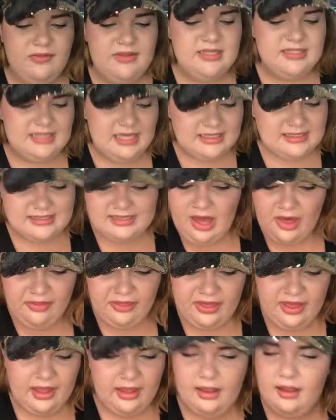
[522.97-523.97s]
This says
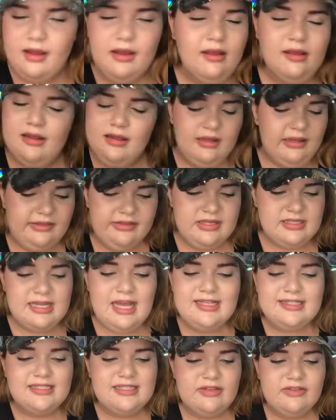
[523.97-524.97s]
nothing. This
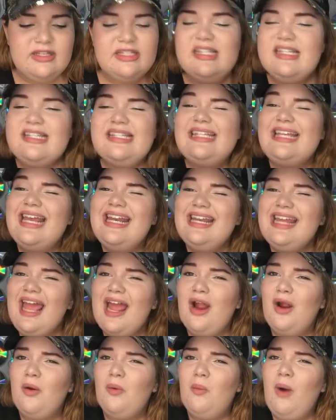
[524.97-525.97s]
has, this is
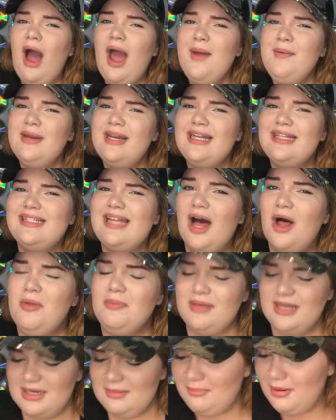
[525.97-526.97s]
skincare. Why would it tell
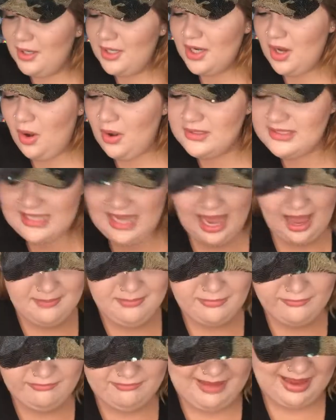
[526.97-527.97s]
me to put it on
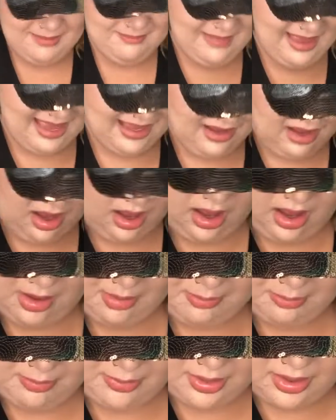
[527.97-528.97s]
top of my
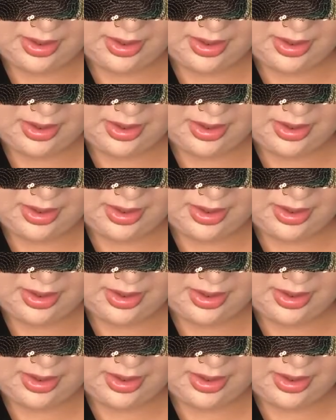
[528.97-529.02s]
makeup?